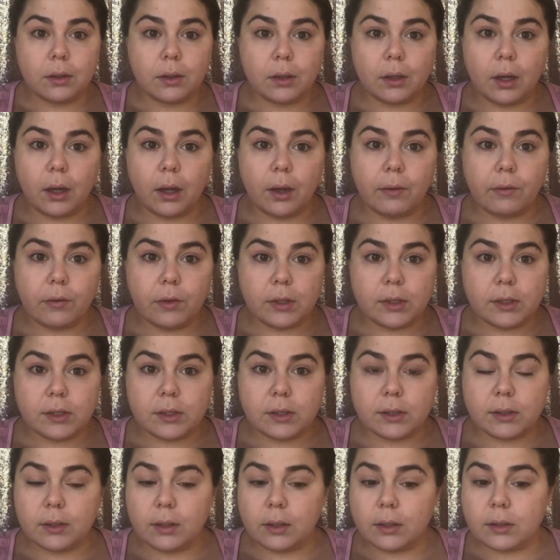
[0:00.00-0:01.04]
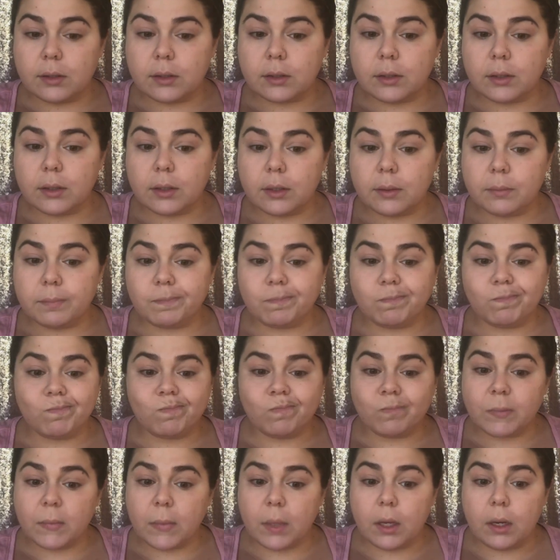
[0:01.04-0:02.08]
the coverage is not as good,
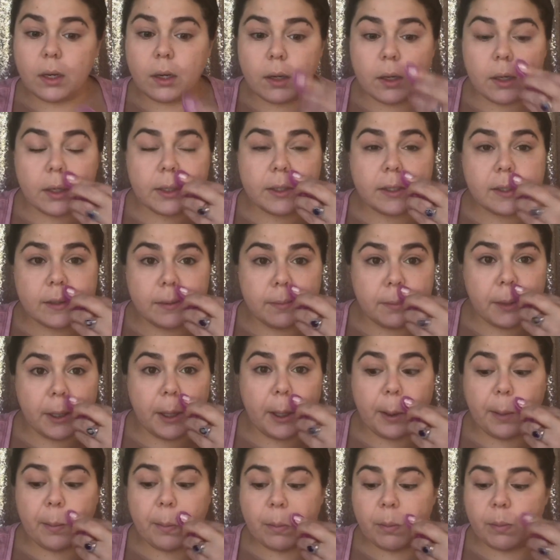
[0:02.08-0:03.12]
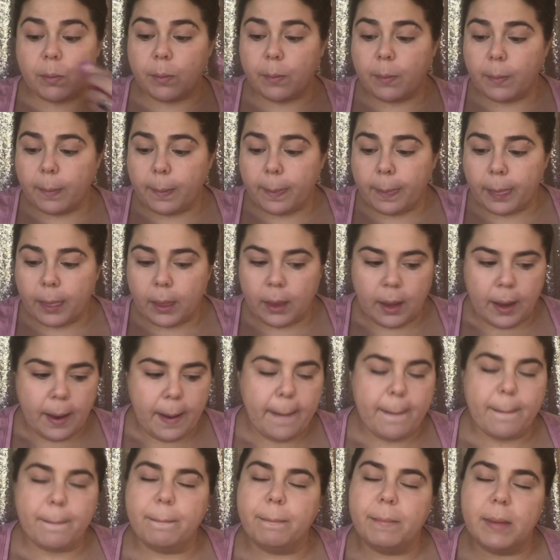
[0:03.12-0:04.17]
and it could just be
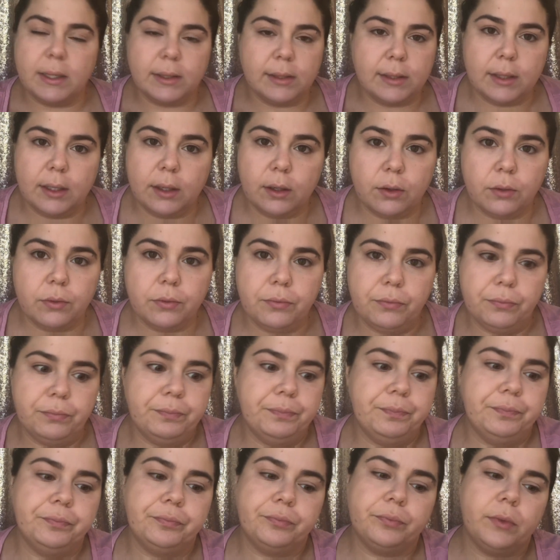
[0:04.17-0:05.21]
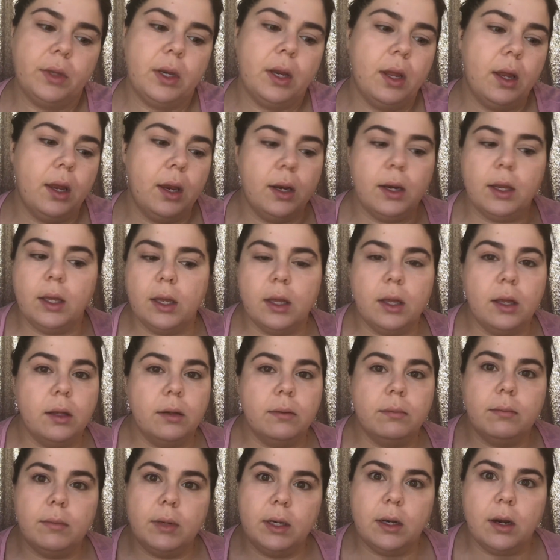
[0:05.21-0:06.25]
myself, and
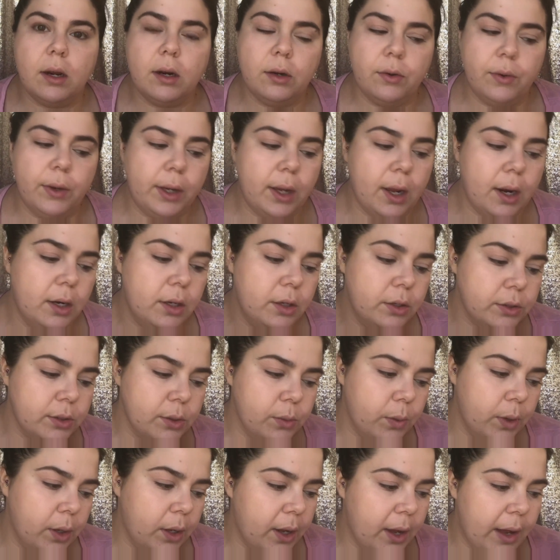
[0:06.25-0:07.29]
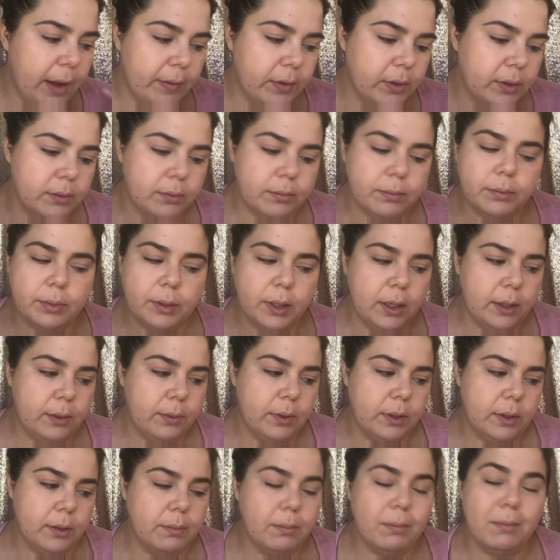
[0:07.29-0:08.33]
again, me not knowing how to use it well. I haven't played
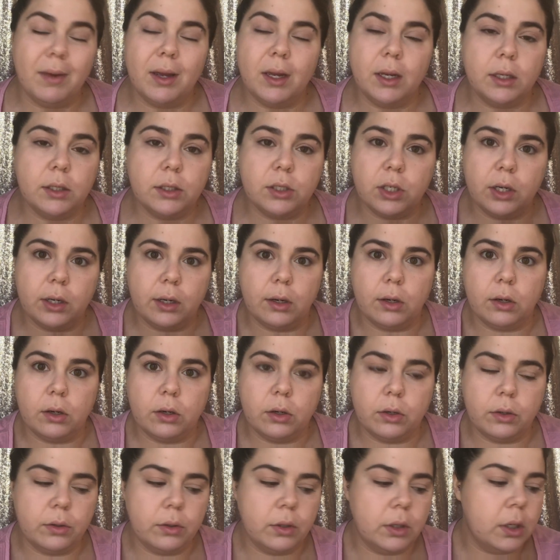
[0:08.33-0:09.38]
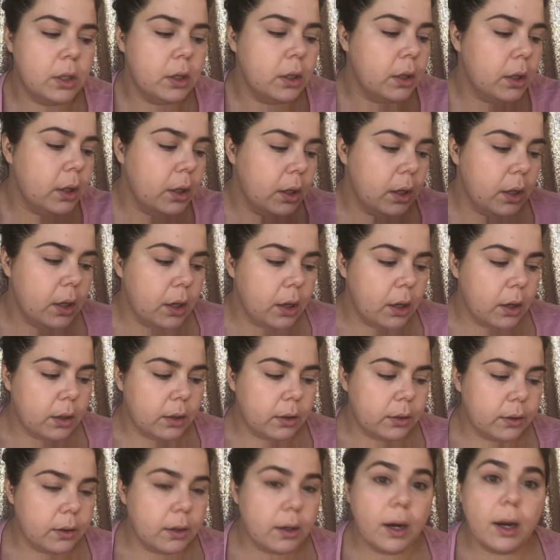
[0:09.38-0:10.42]
with it much at all.
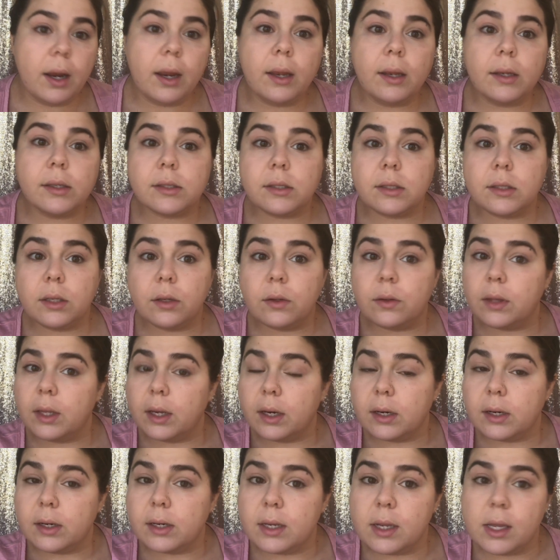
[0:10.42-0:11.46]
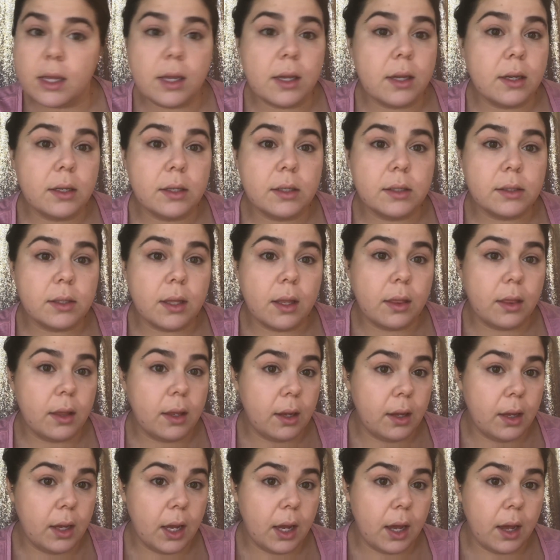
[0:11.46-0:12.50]
Alright, so there is
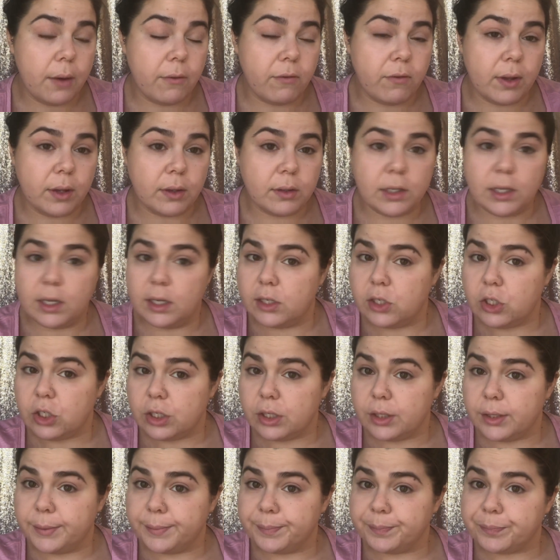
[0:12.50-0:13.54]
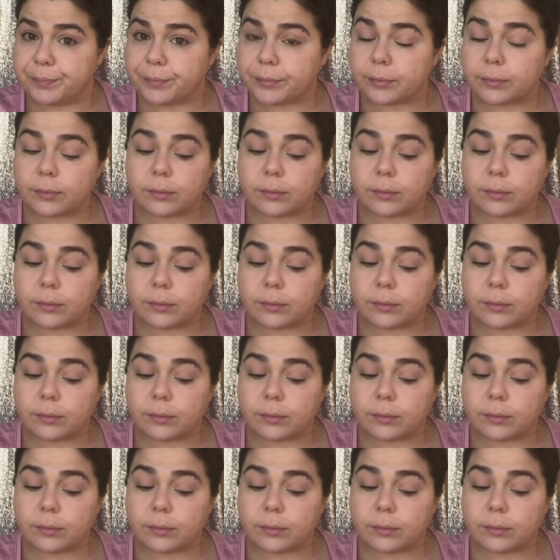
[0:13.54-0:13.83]
the foundation.